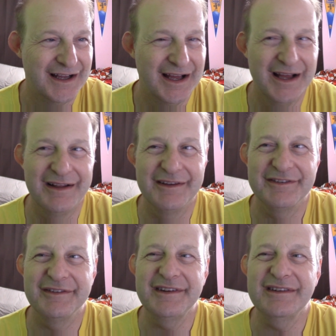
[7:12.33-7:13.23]
I
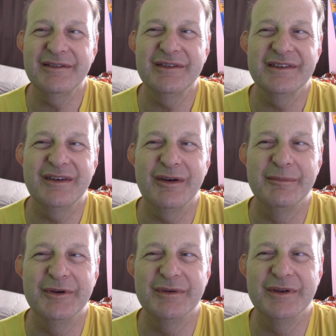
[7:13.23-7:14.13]
think wasn't there a
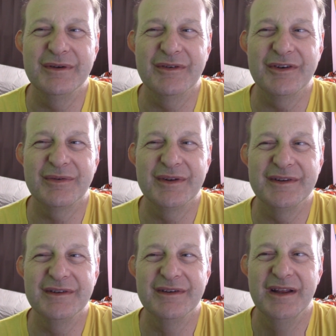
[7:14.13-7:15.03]
Mirror Universe one
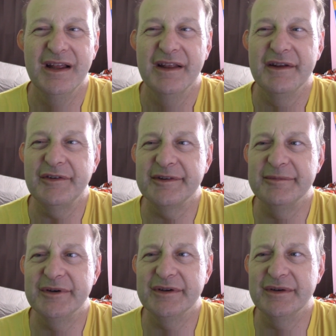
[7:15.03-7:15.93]
too? There was a
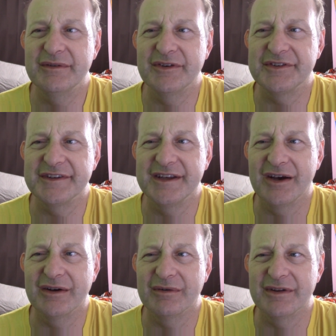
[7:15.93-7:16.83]
Mirror Universe
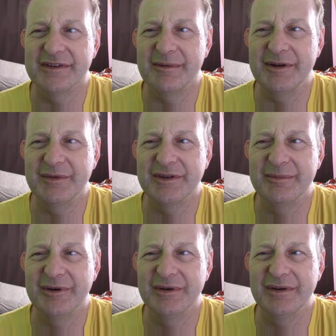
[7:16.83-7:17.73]
encounter once. Somebody was in the
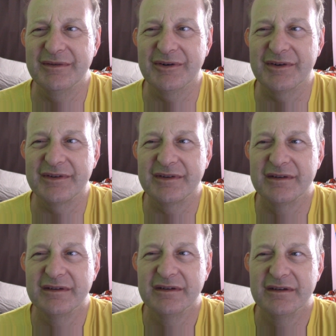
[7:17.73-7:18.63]
Mirror Universe.
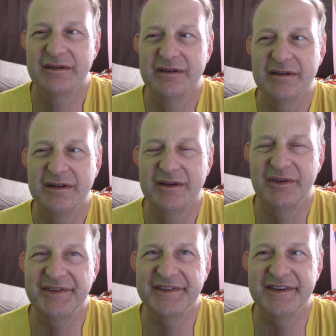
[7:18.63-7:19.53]
It
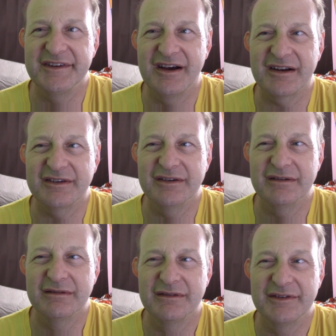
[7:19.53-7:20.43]
wasn't the Doctor.
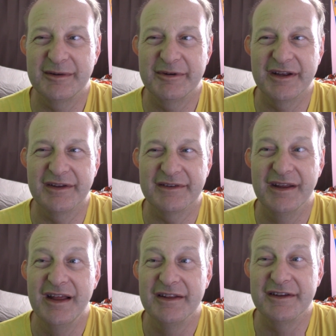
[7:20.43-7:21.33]
Somebody else.
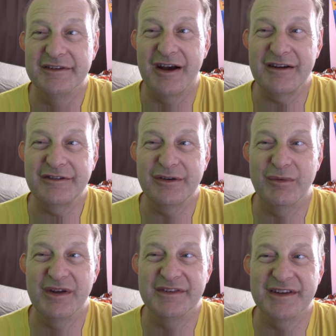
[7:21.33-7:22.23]
The Doctor
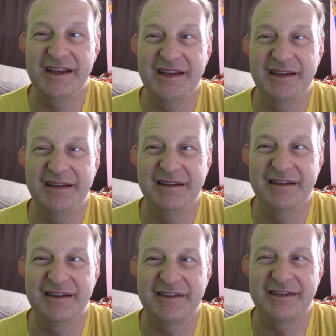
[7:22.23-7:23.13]
was
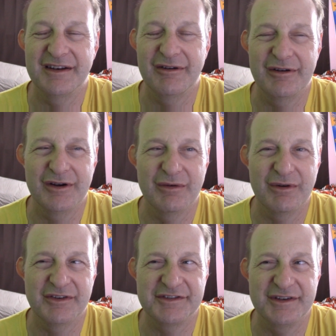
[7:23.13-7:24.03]
in the scenario
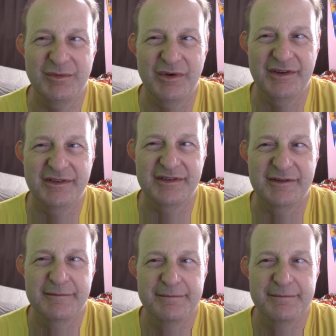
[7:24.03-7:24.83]
where she was...